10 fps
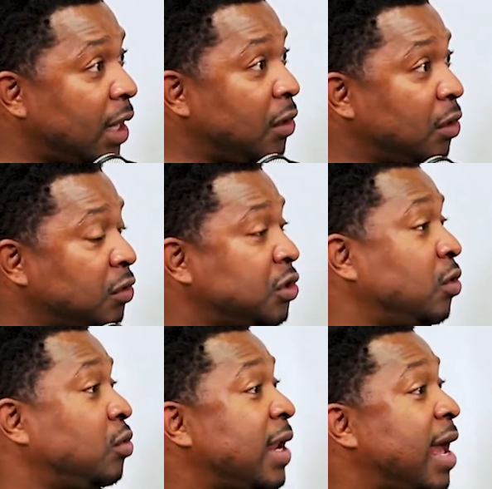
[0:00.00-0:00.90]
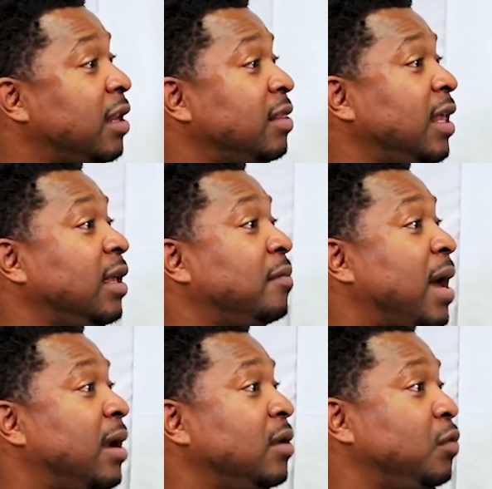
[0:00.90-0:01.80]
And so now the thing
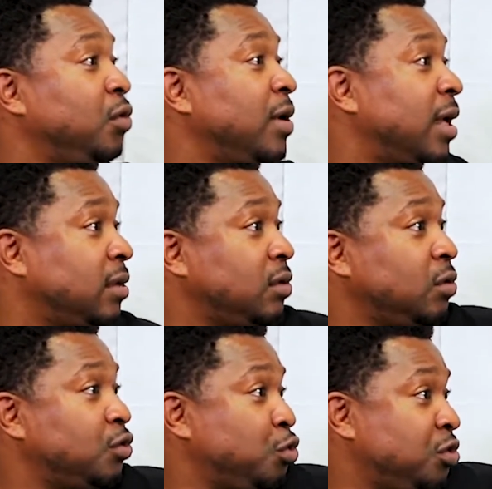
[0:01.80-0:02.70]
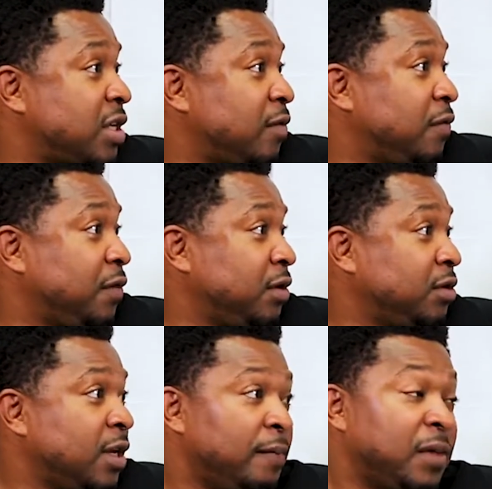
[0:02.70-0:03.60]
about it, when you got 2
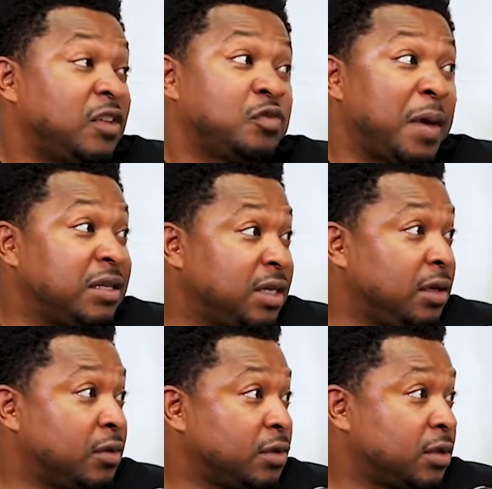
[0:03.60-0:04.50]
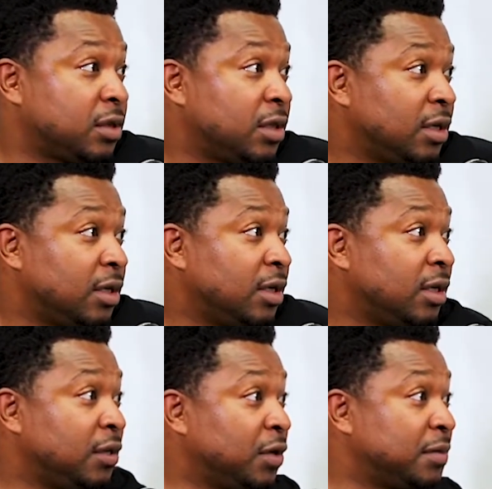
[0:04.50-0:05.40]
7-footers, it's space eaters.
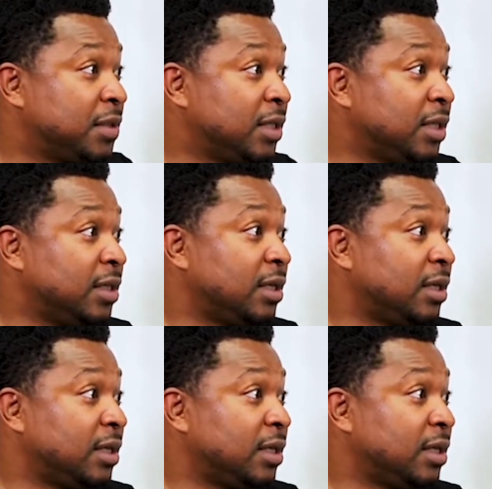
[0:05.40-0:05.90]
You know what I'm saying?